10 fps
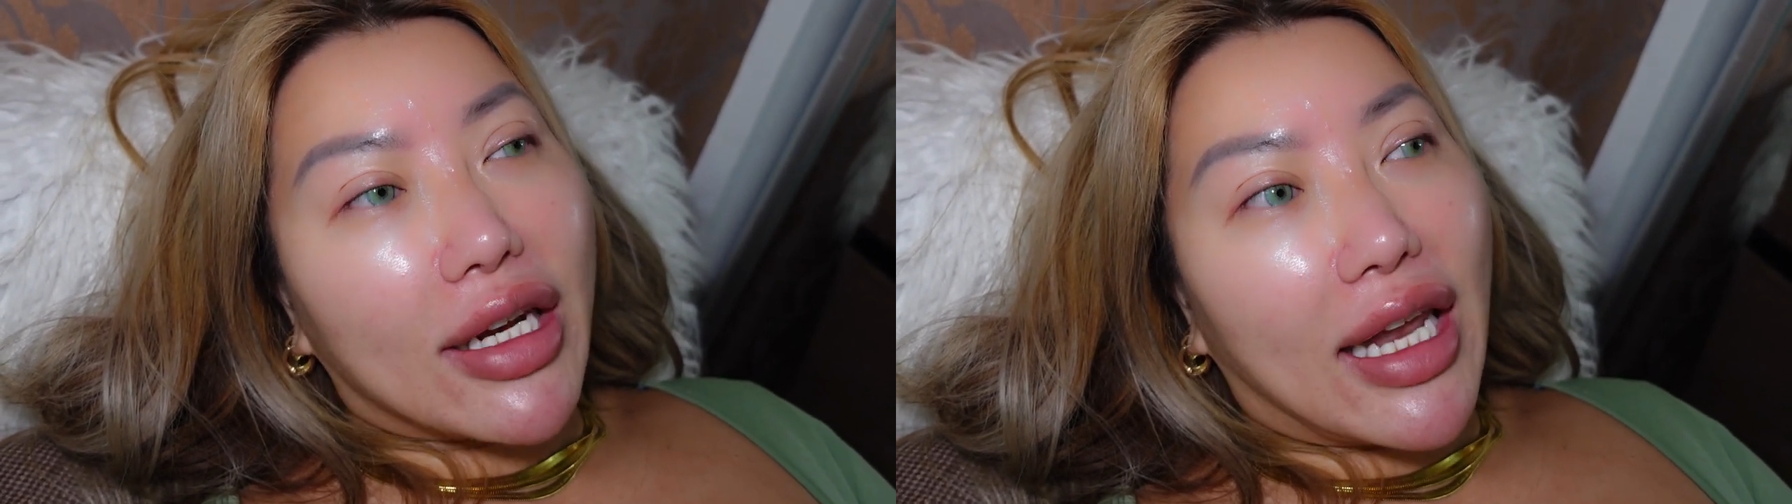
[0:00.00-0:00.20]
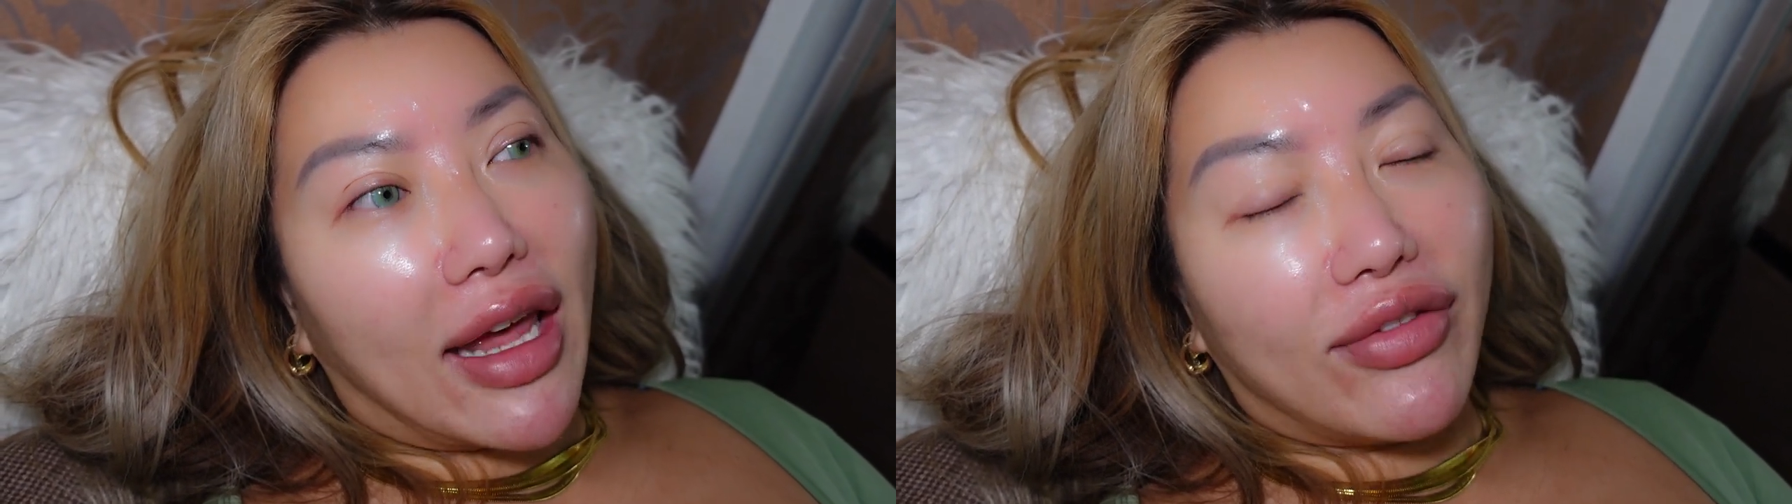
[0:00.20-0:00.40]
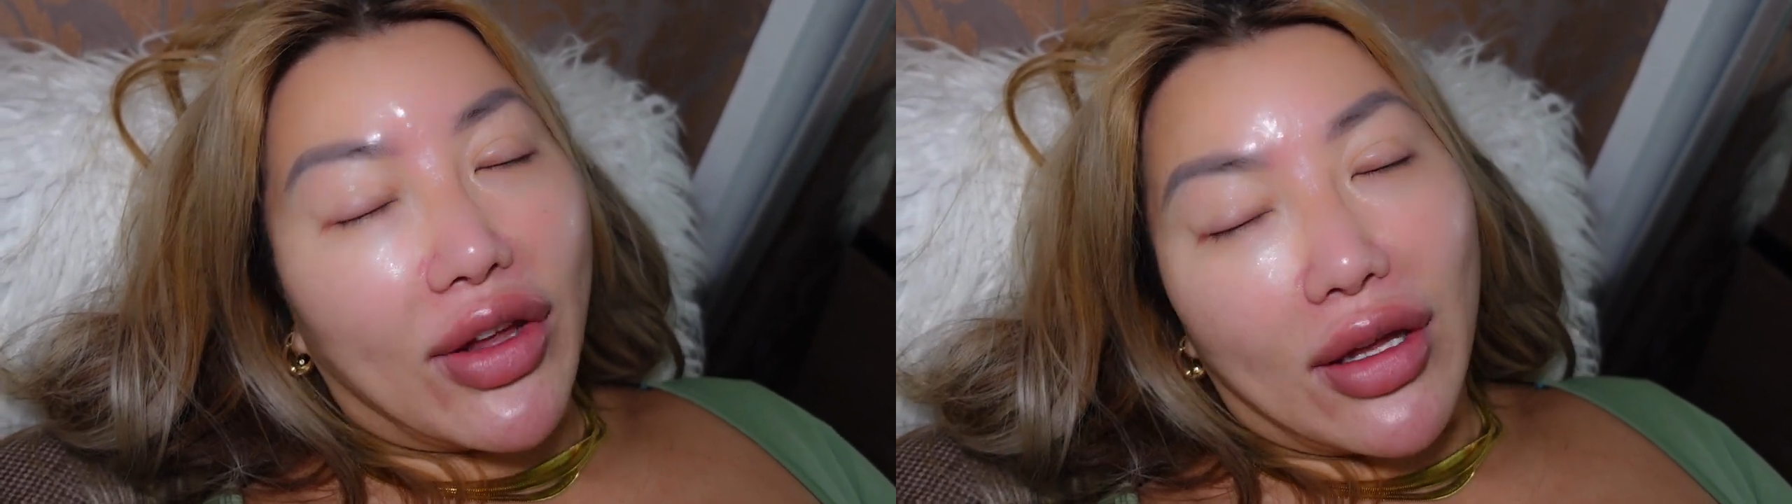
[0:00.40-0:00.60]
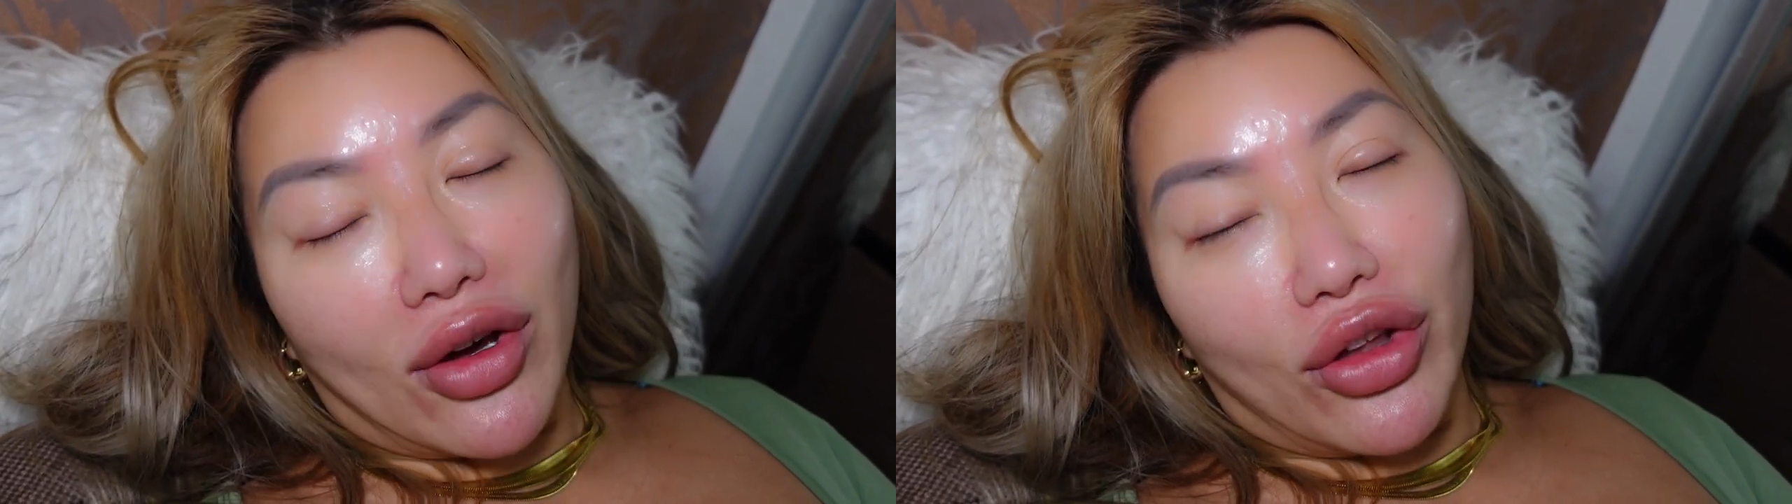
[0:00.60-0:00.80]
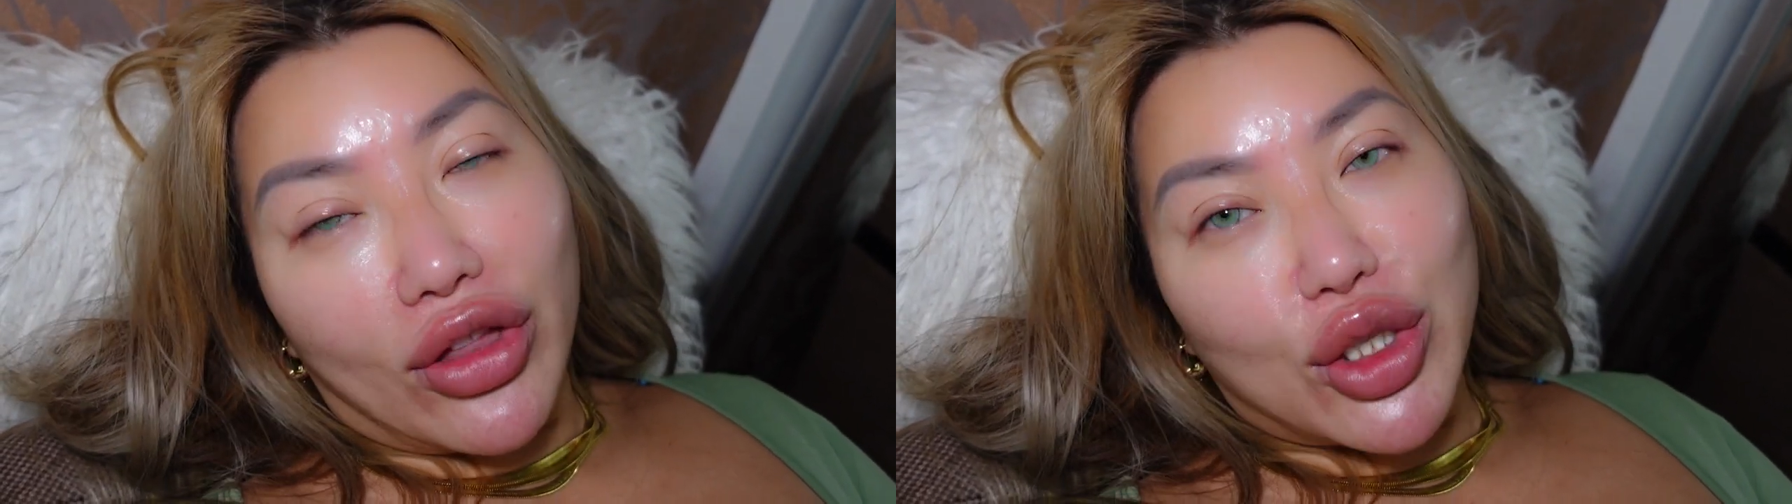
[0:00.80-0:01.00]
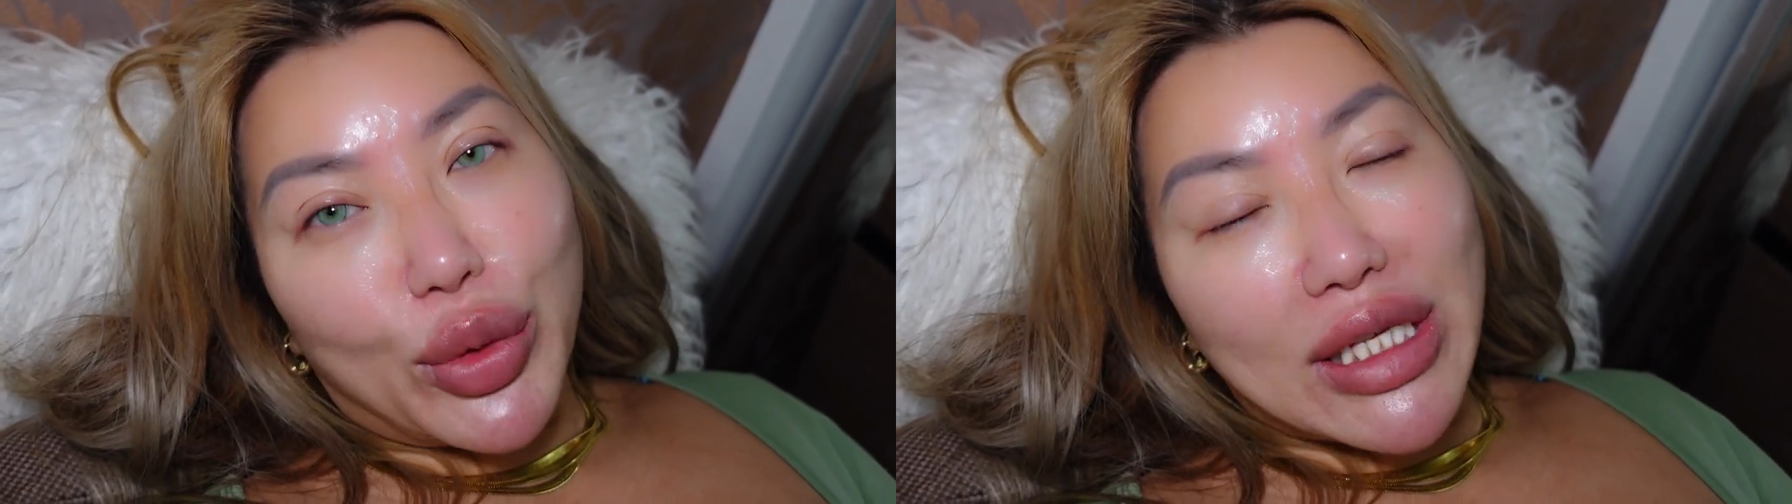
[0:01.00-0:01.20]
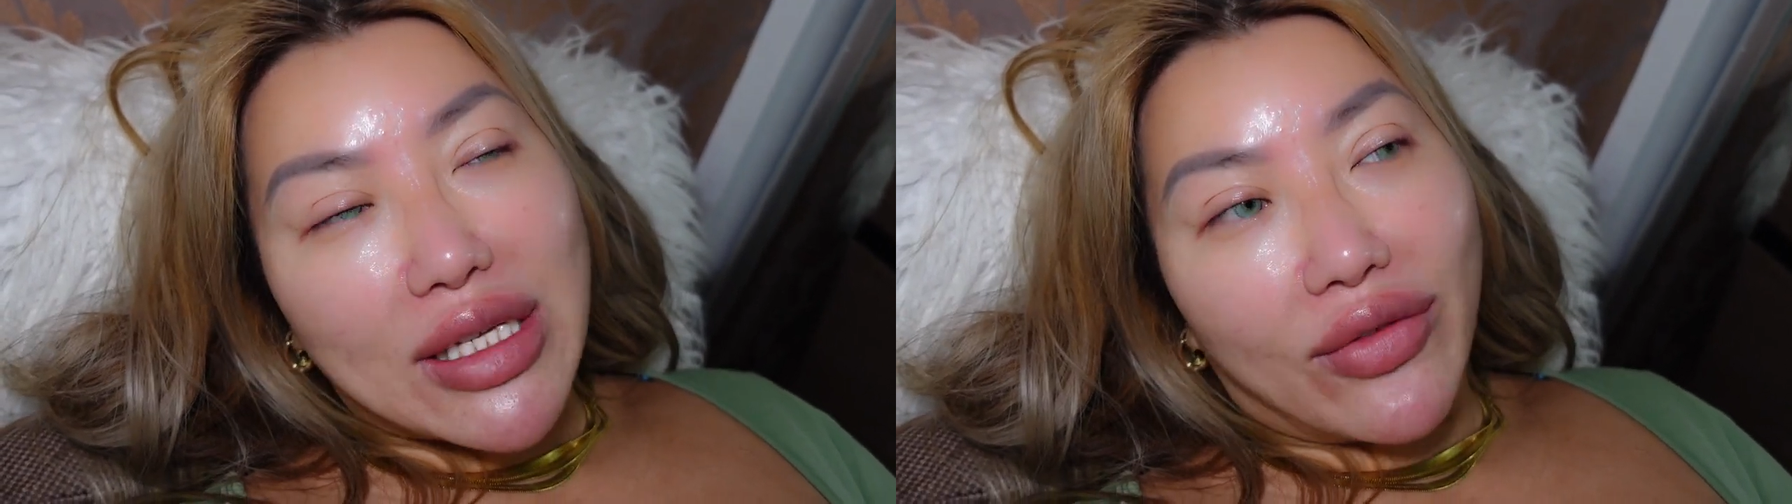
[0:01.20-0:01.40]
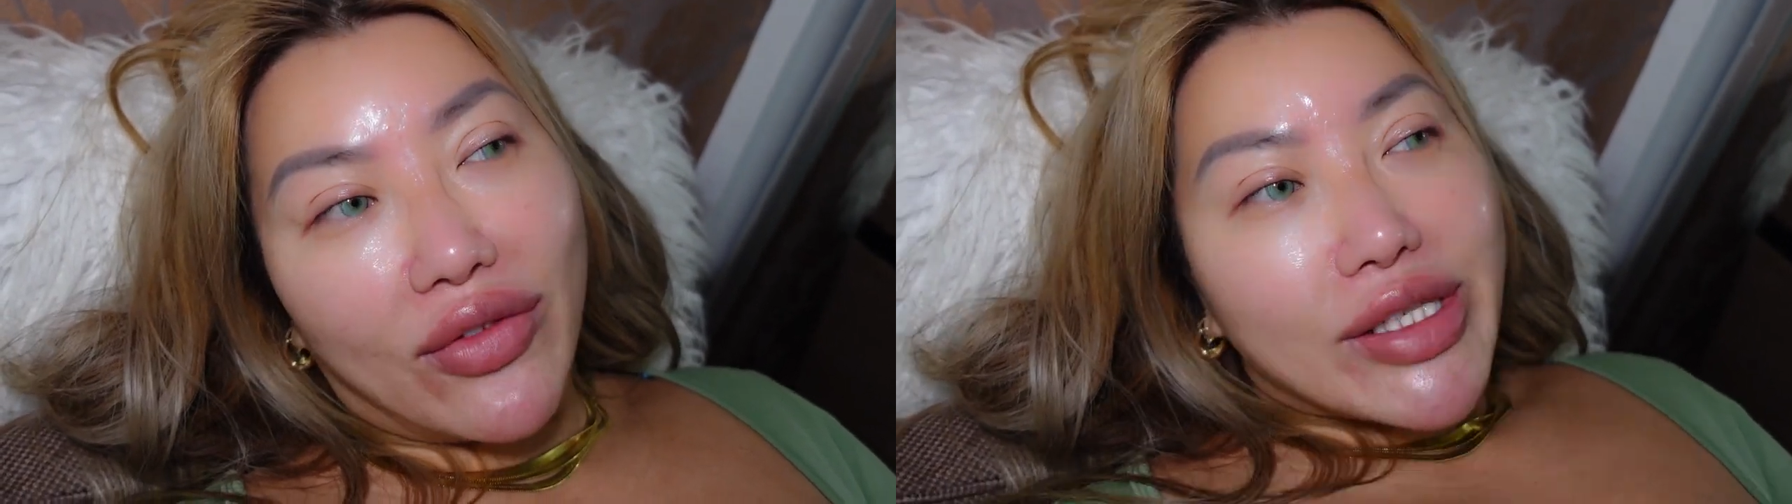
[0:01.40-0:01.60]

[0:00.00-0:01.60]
and heavy on the 27th.